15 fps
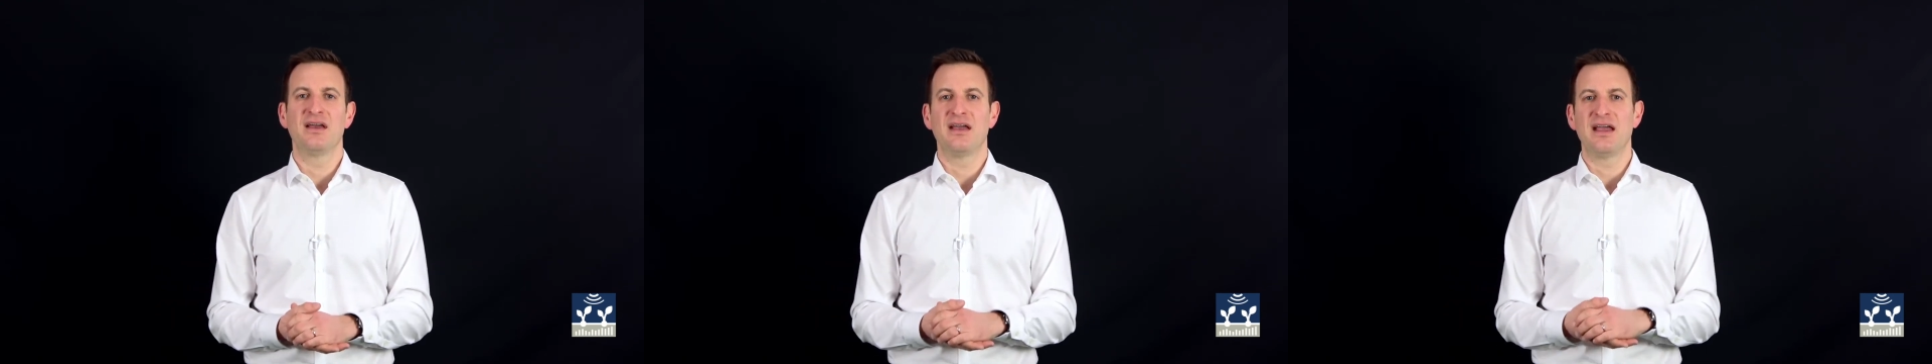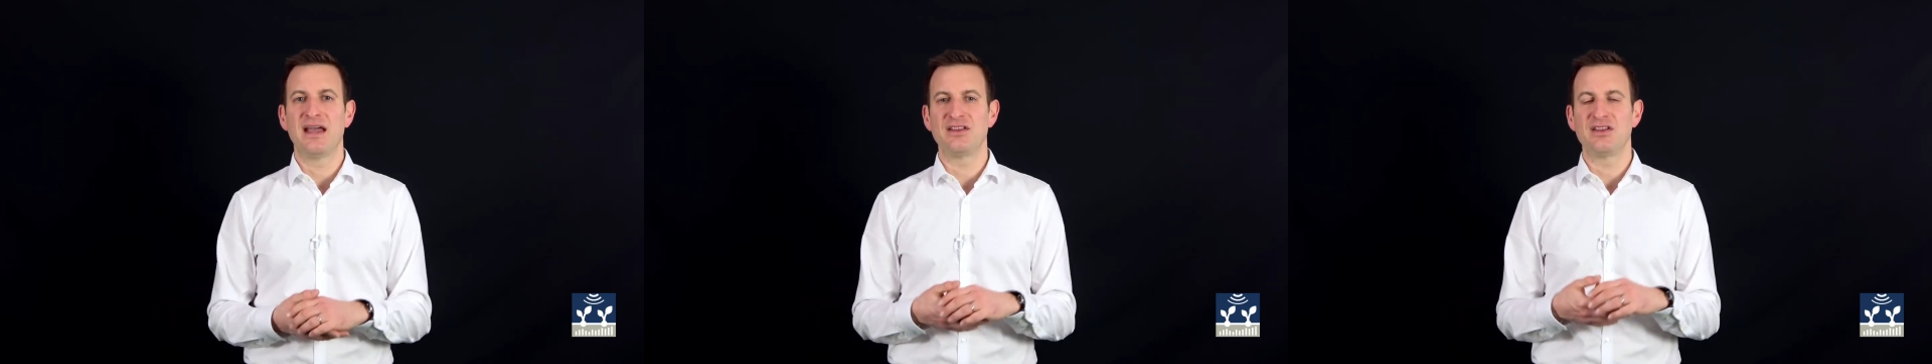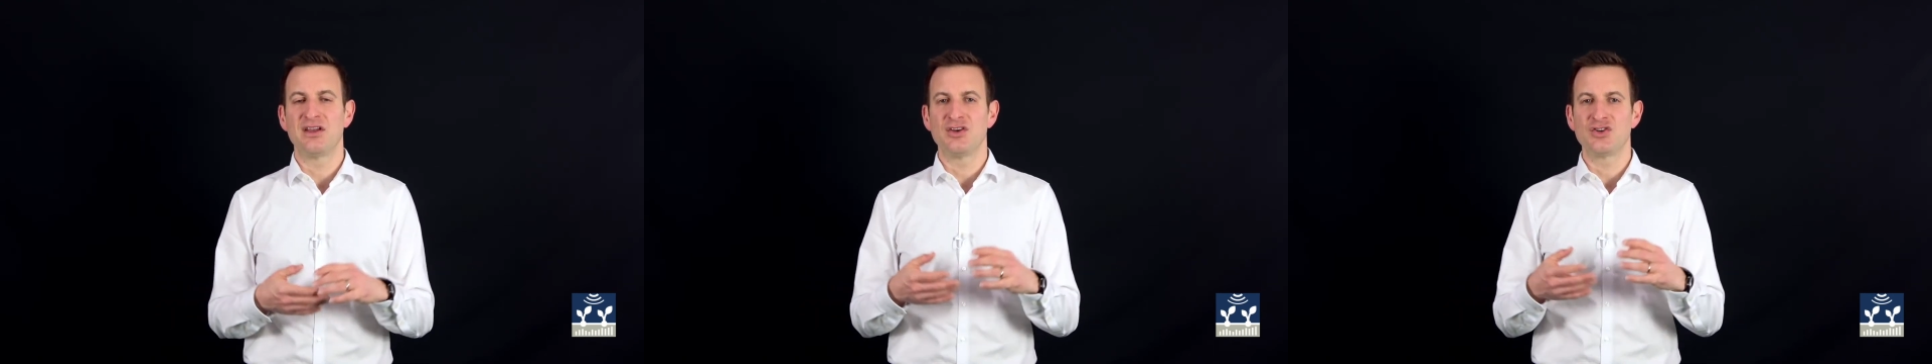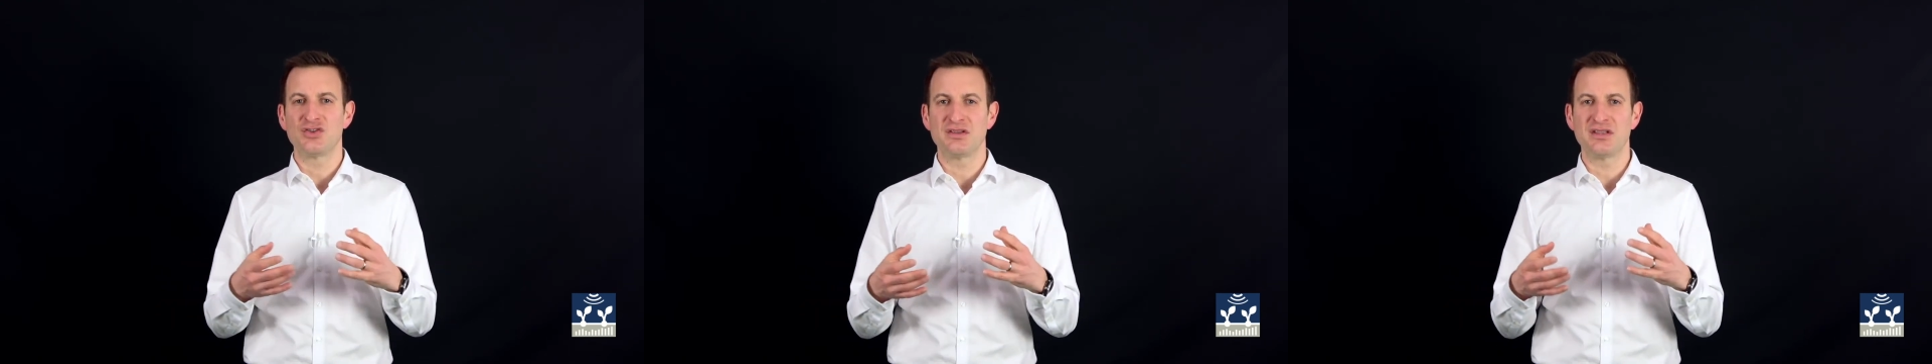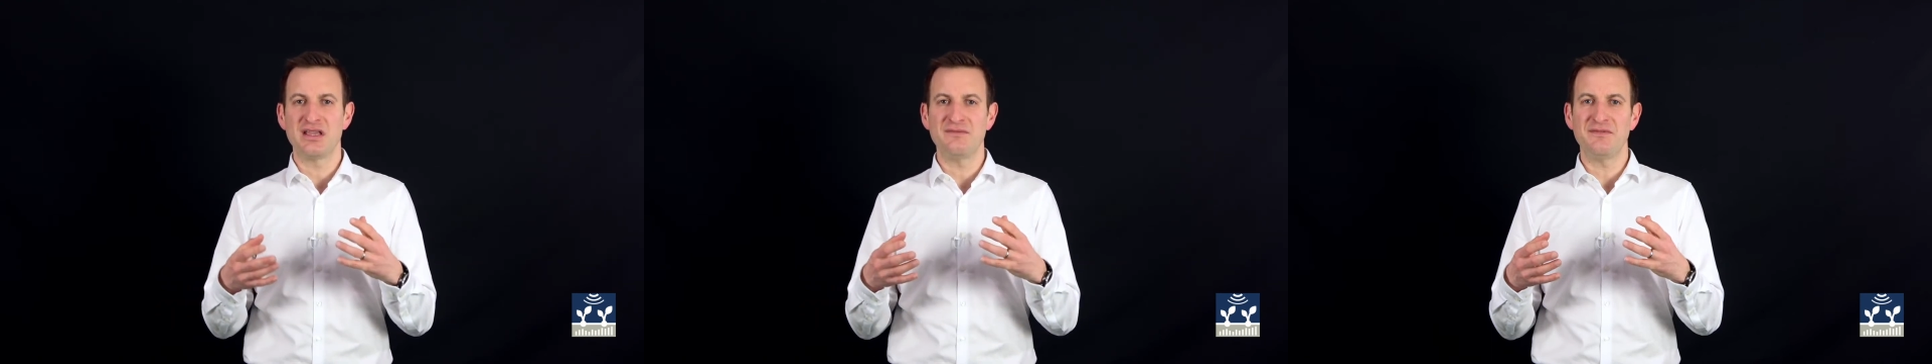and
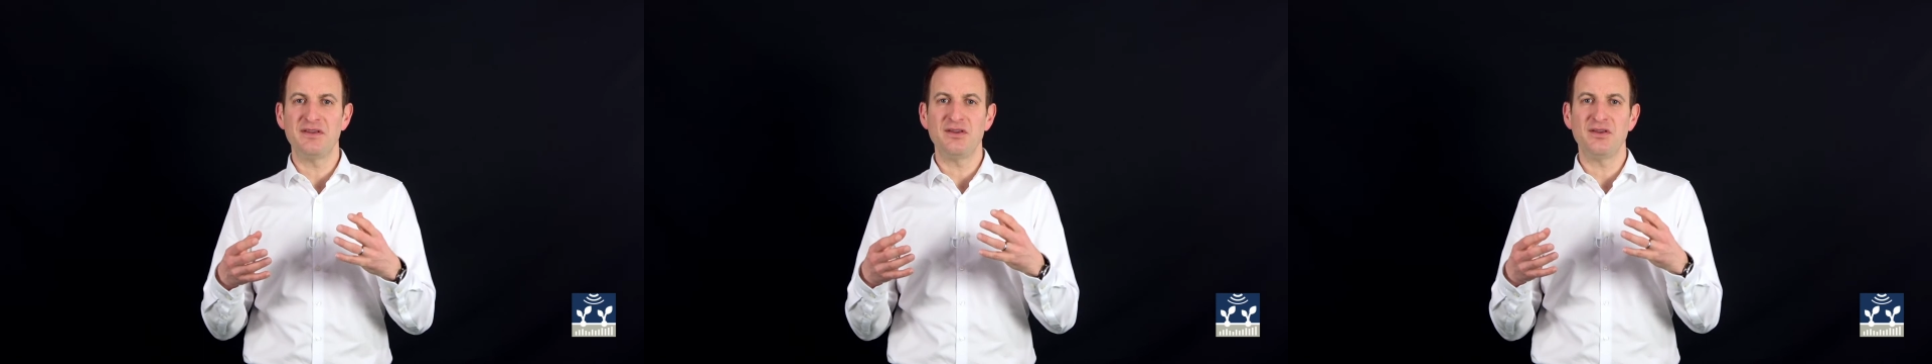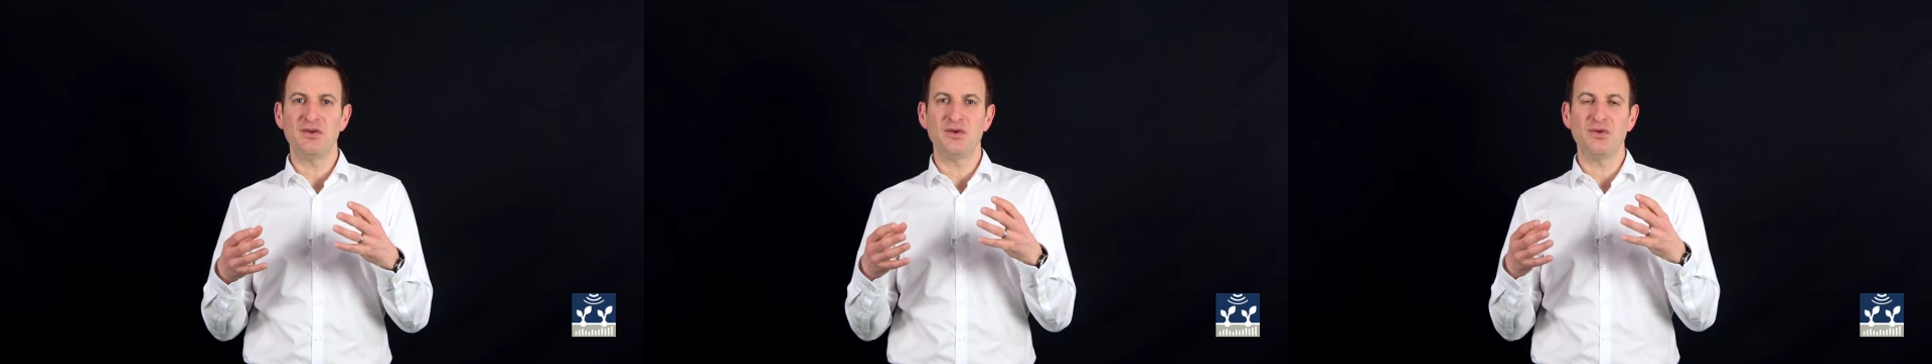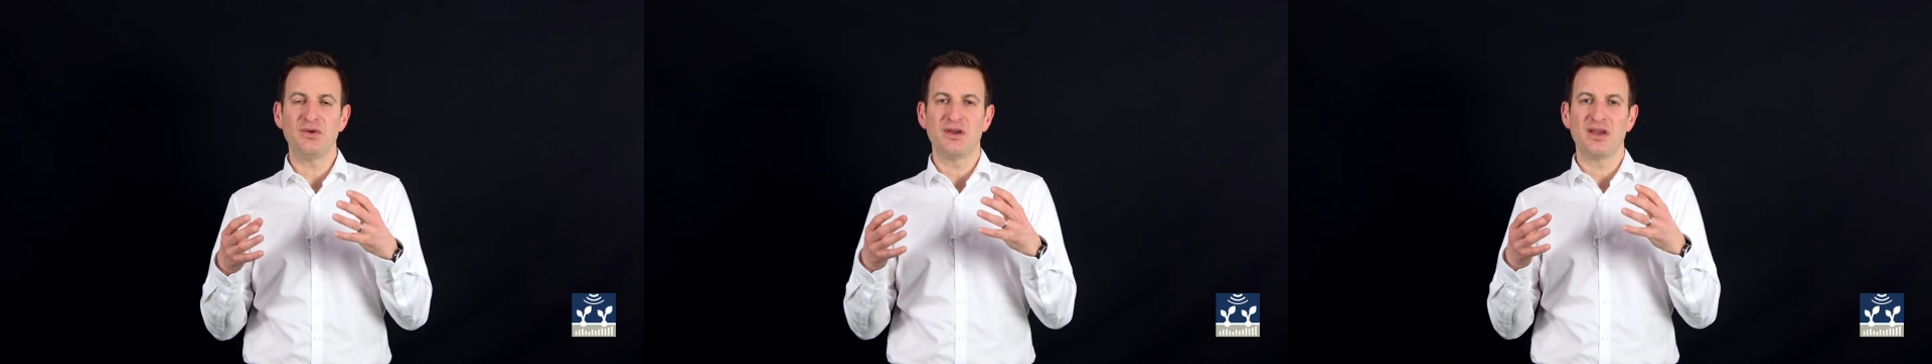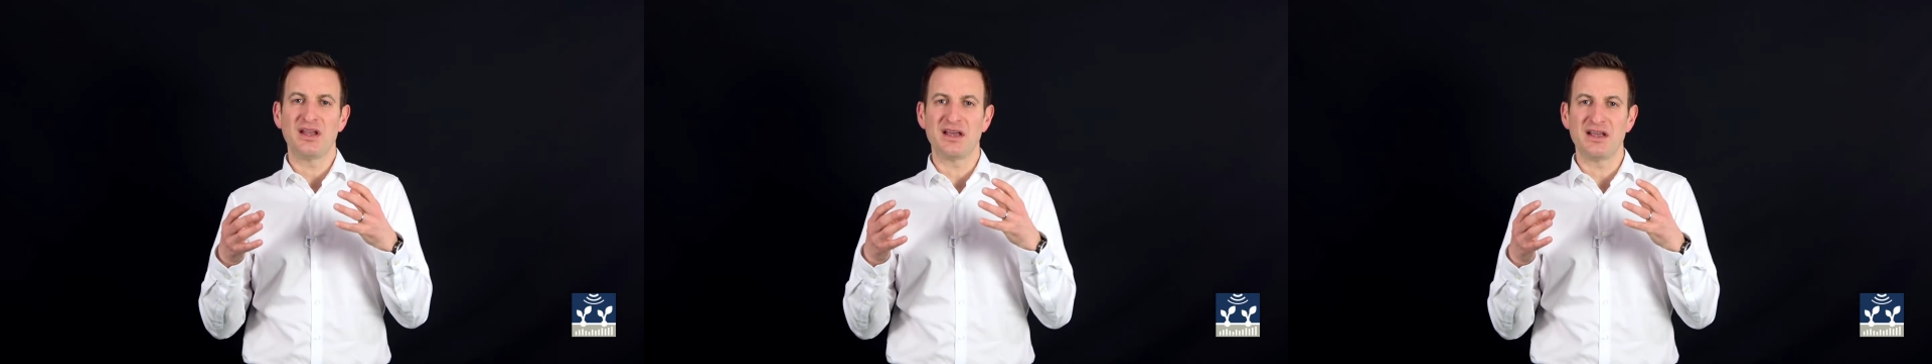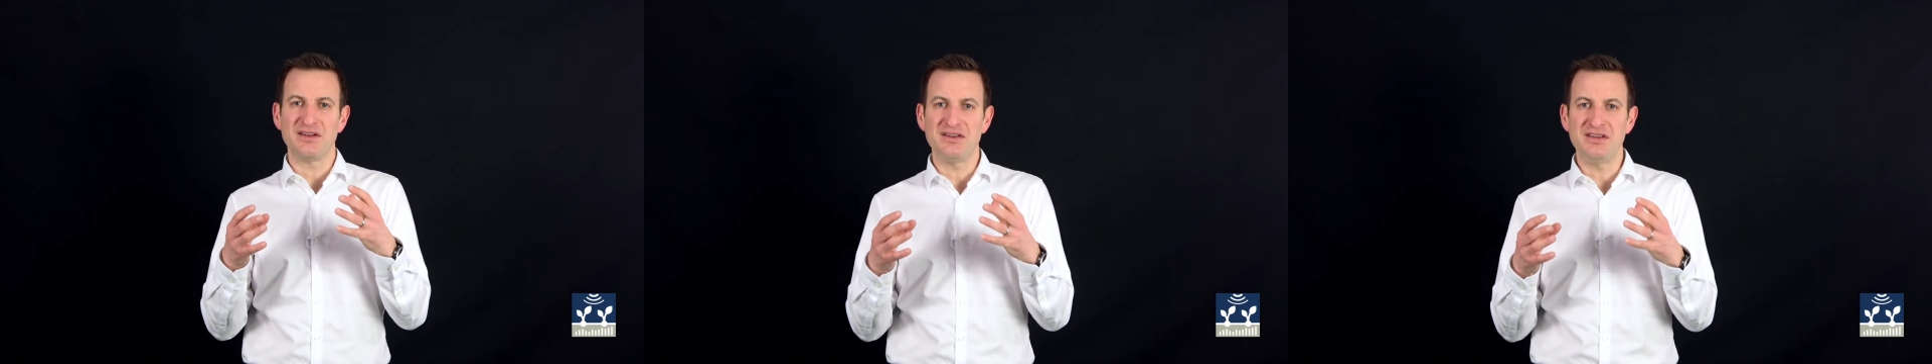should give you an
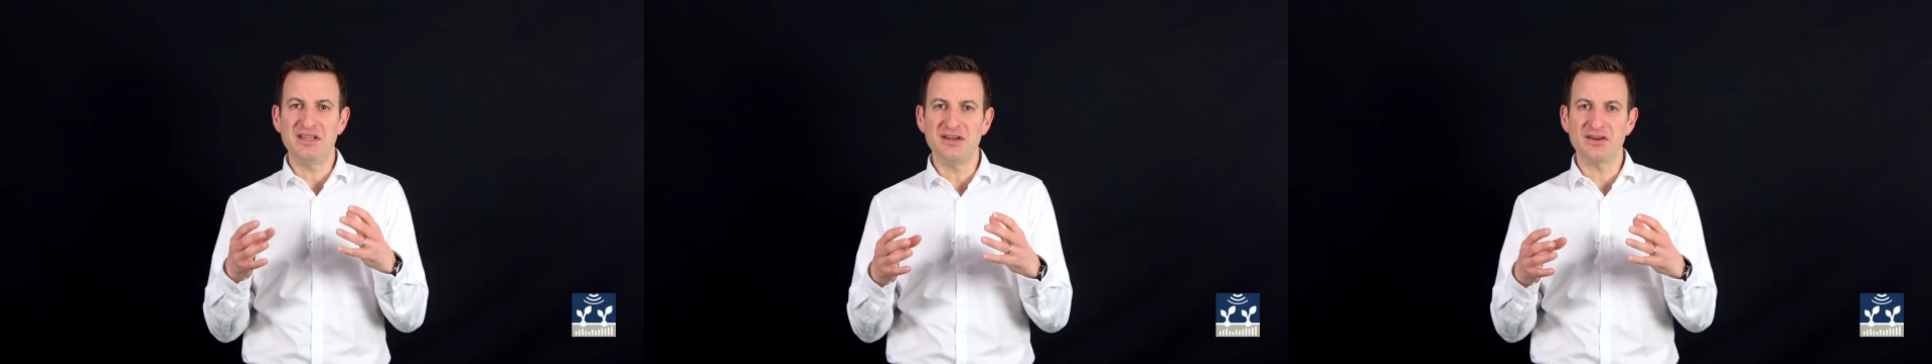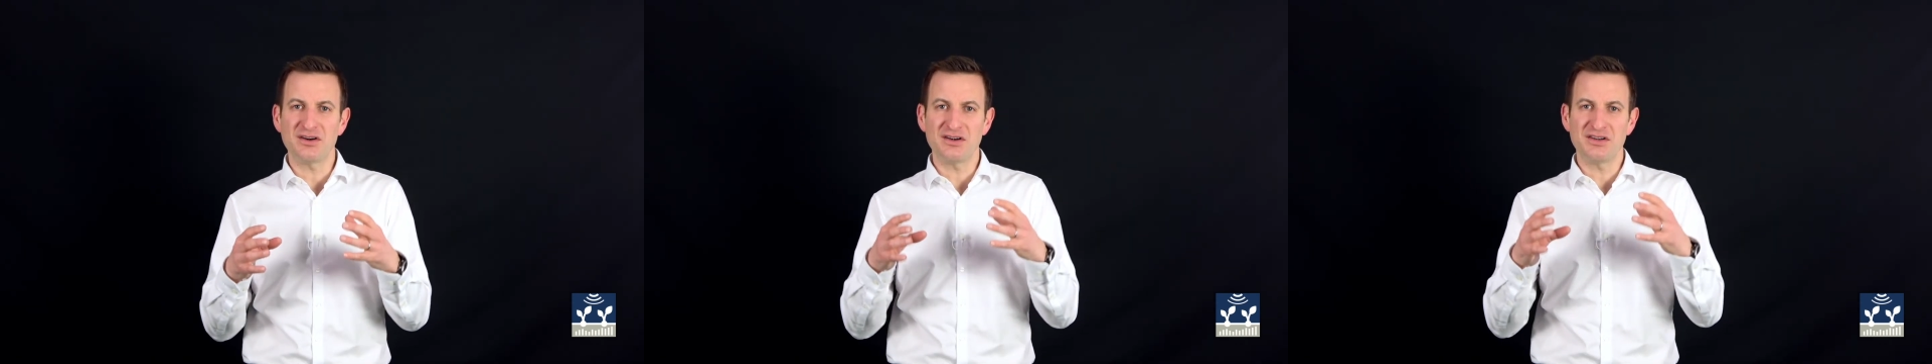idea,